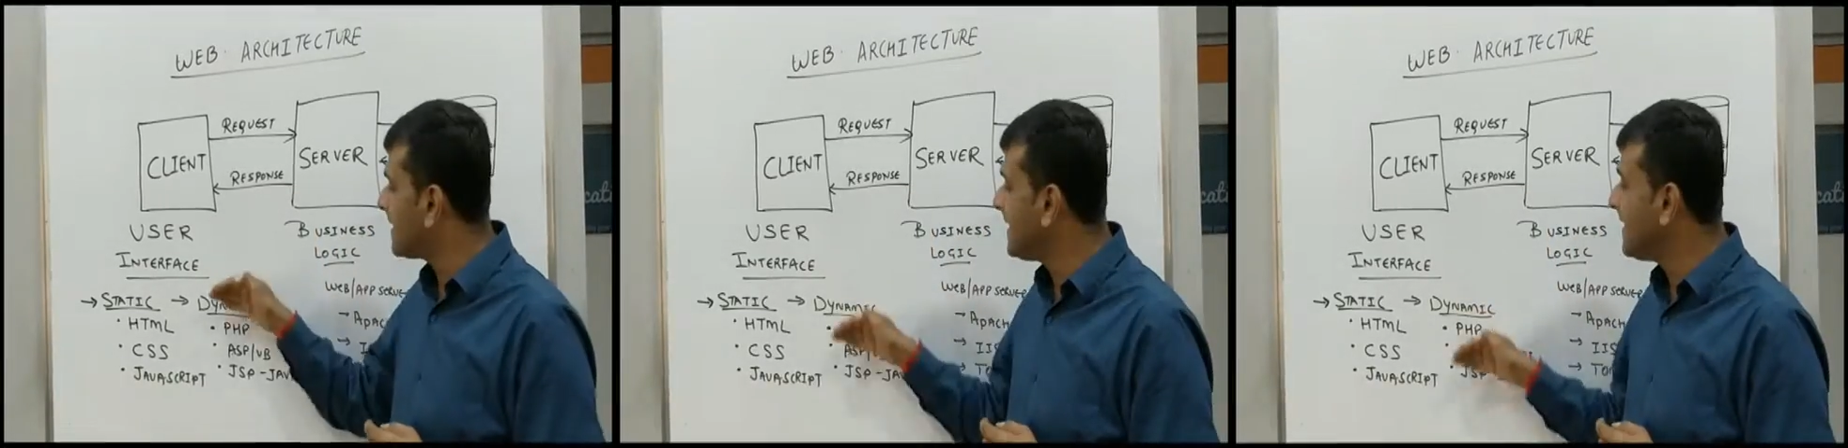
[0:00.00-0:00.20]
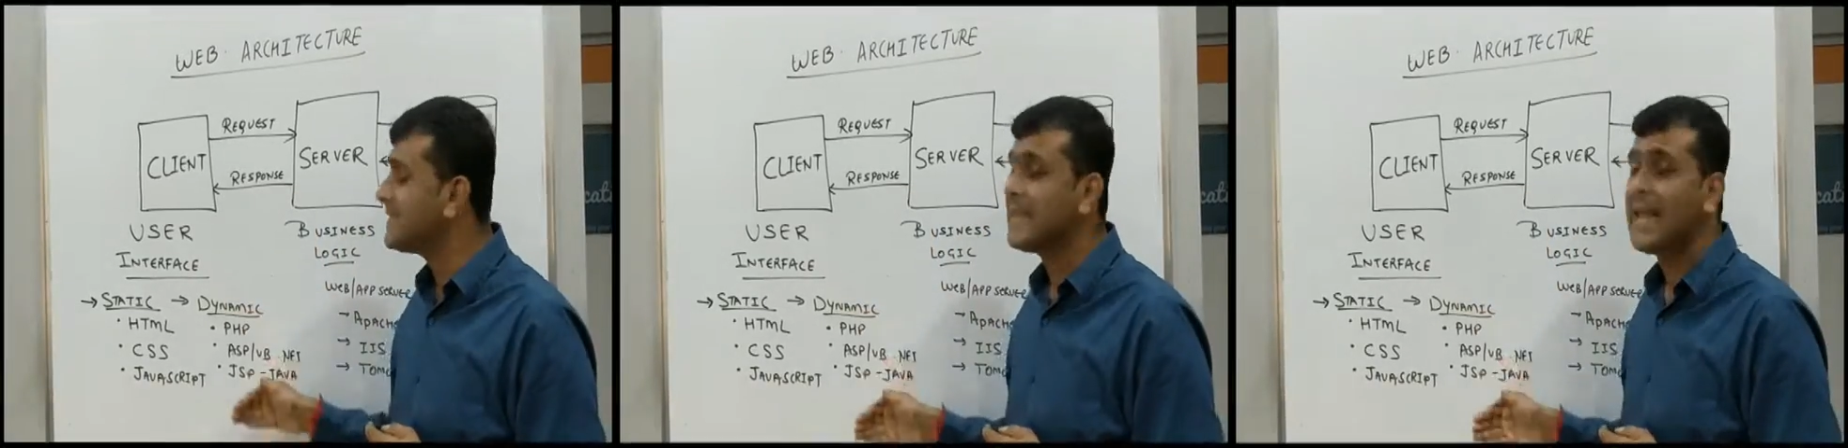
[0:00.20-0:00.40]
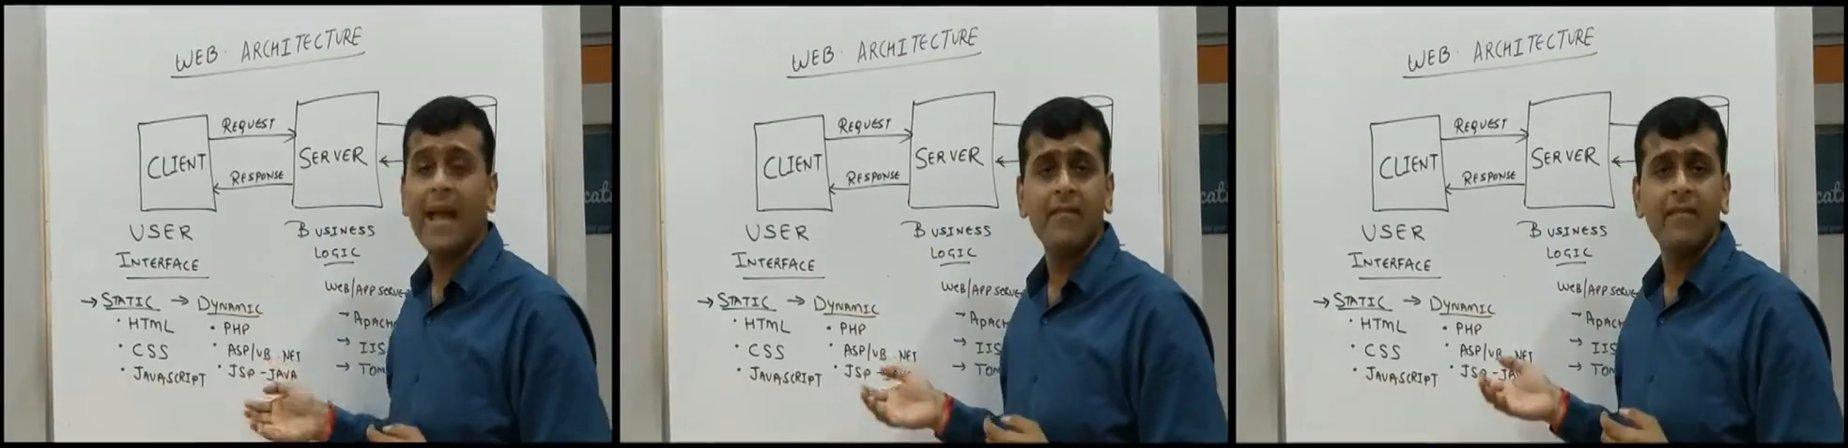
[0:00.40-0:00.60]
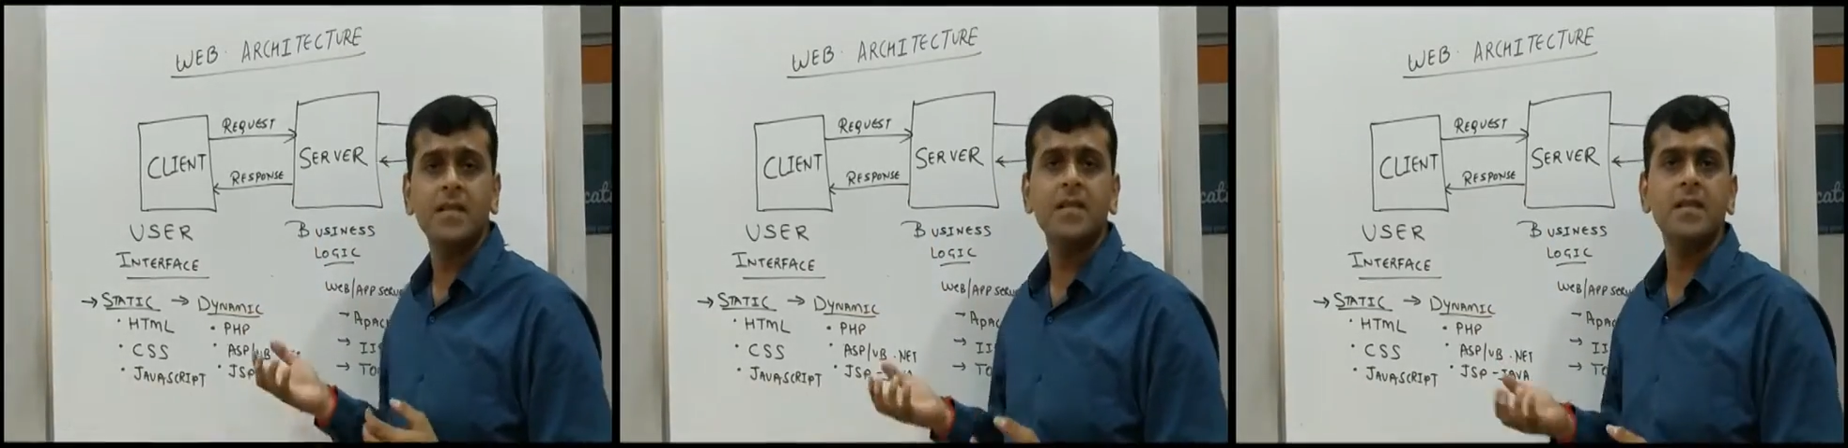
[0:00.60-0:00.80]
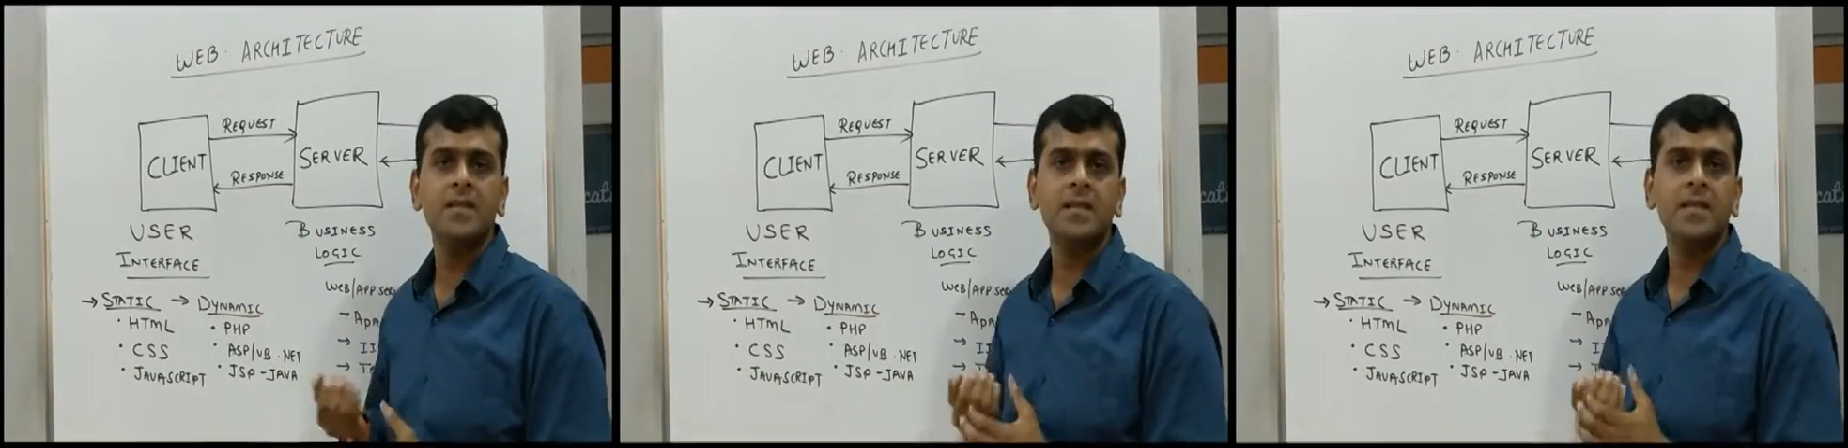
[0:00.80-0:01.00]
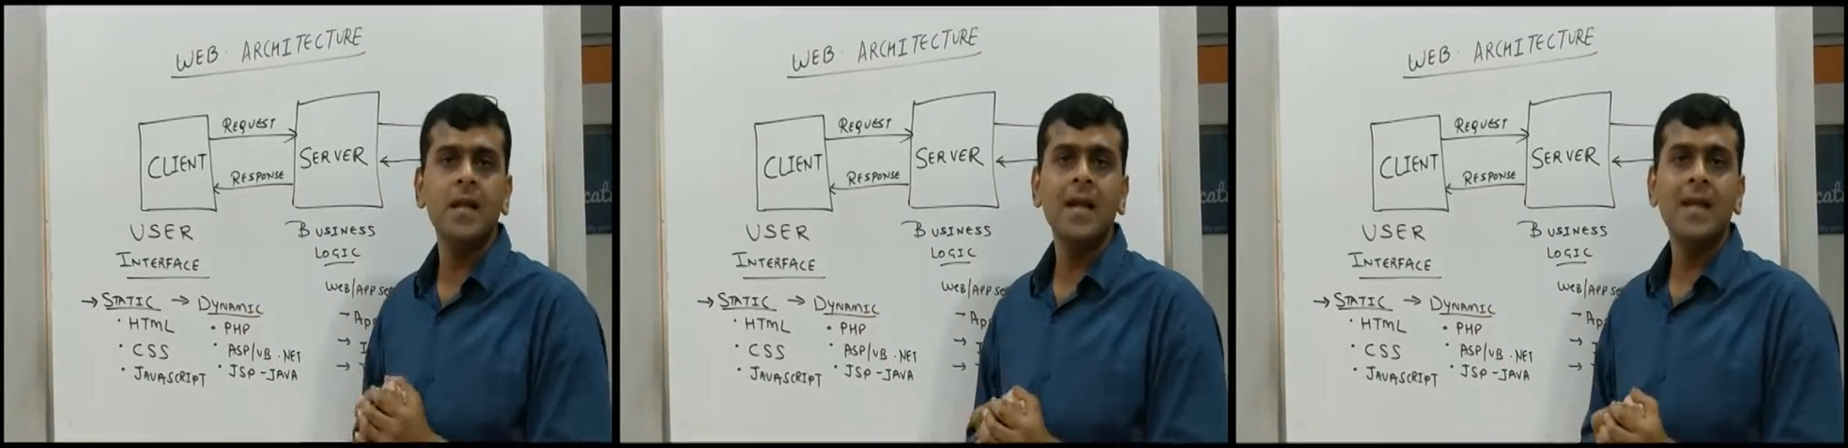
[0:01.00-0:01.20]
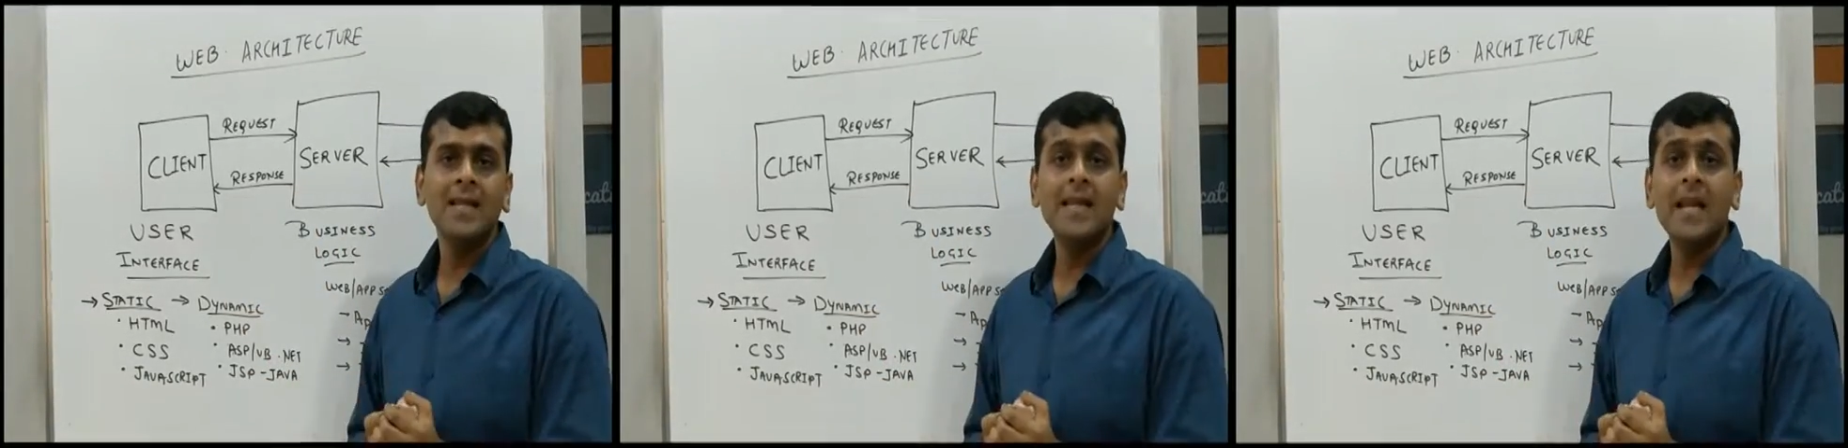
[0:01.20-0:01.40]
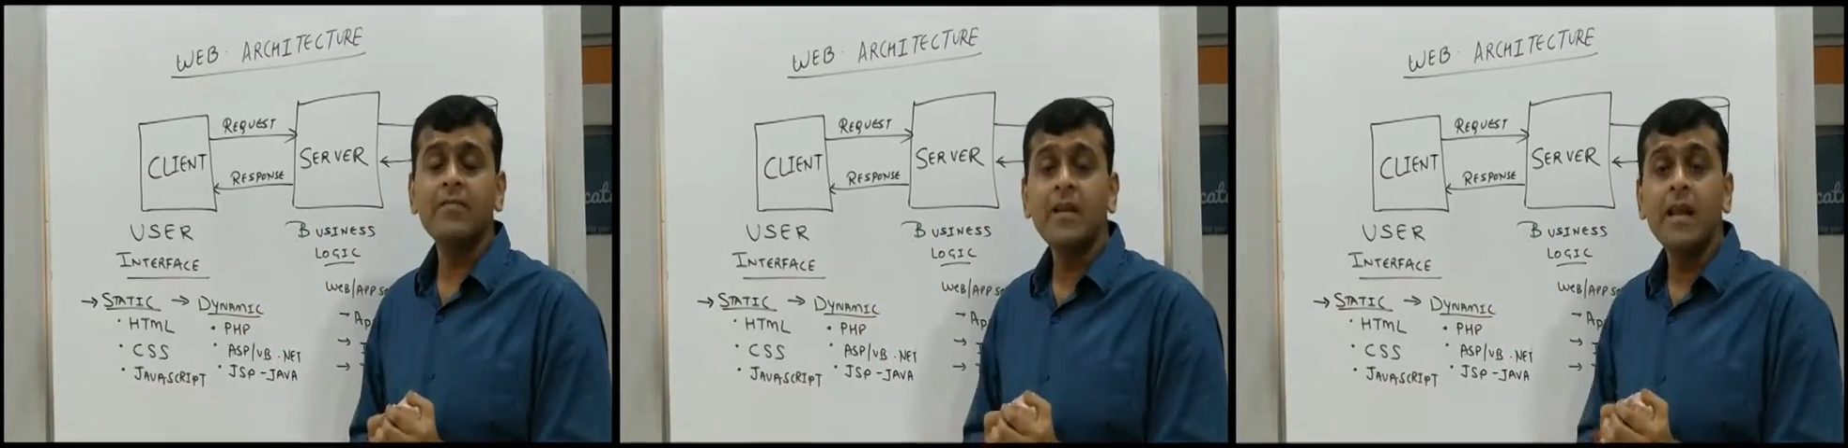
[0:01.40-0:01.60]
these languages
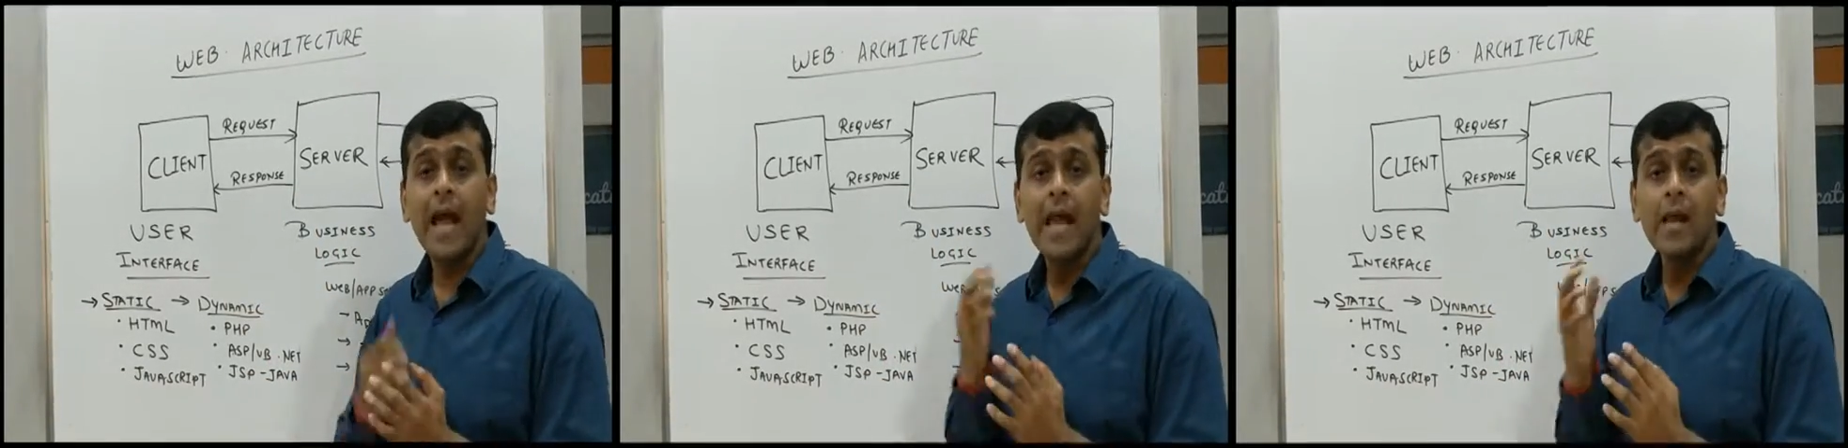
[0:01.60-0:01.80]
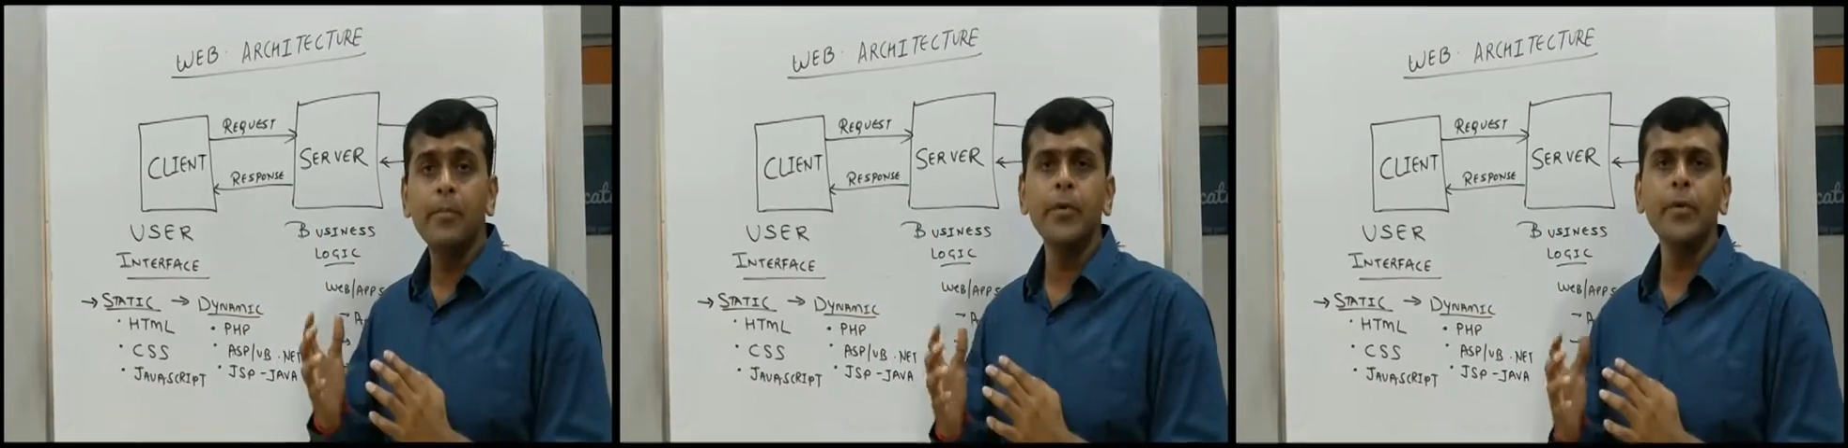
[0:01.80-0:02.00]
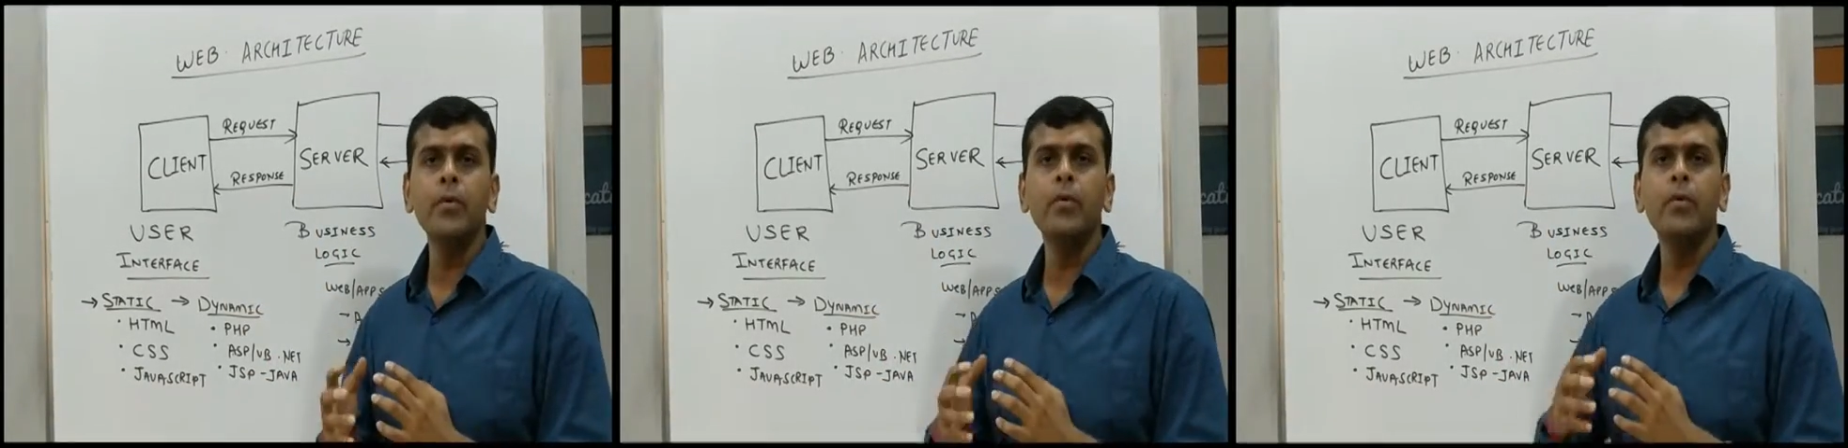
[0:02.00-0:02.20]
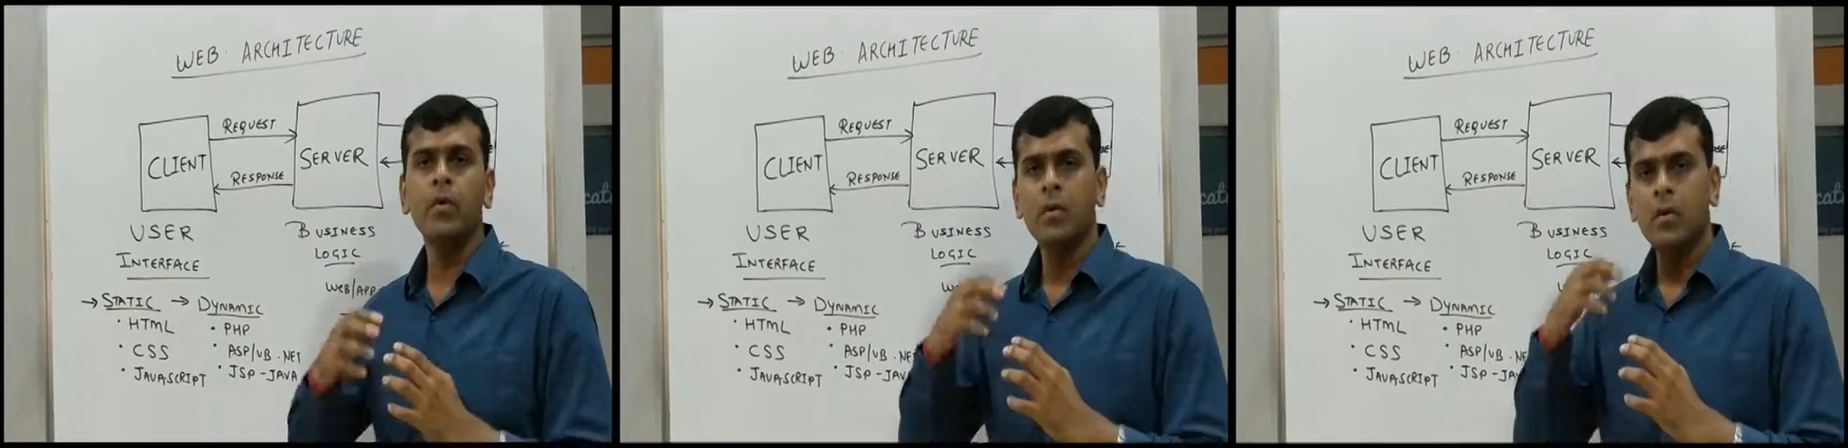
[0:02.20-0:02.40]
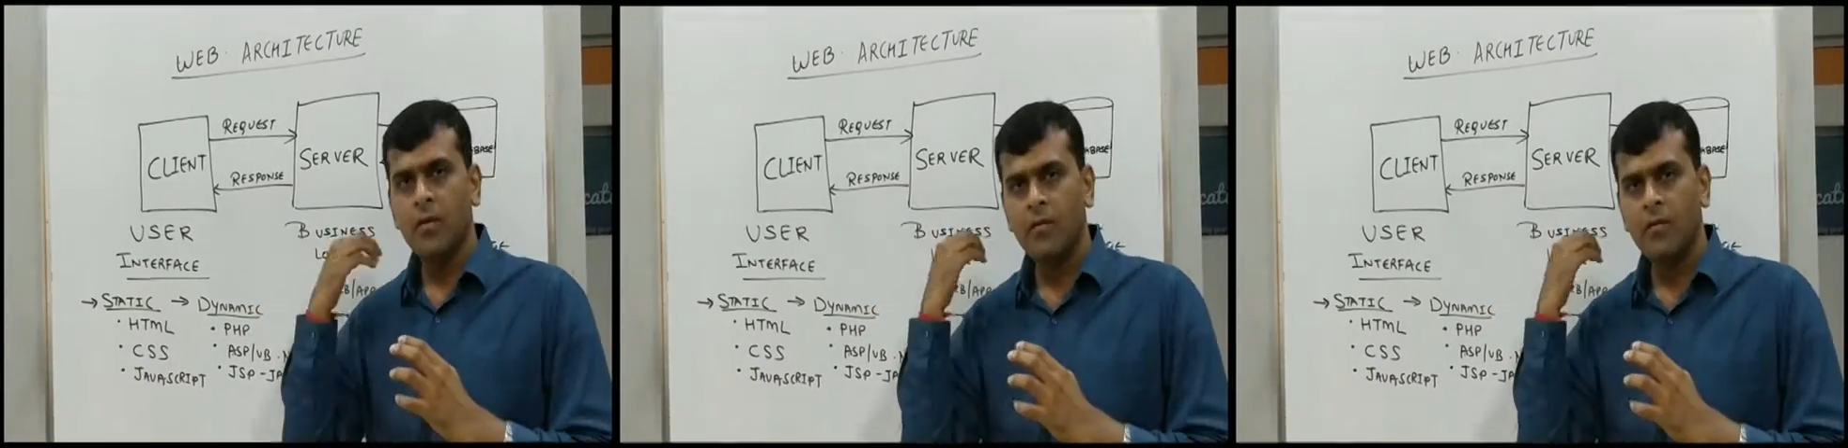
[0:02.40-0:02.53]
that will help you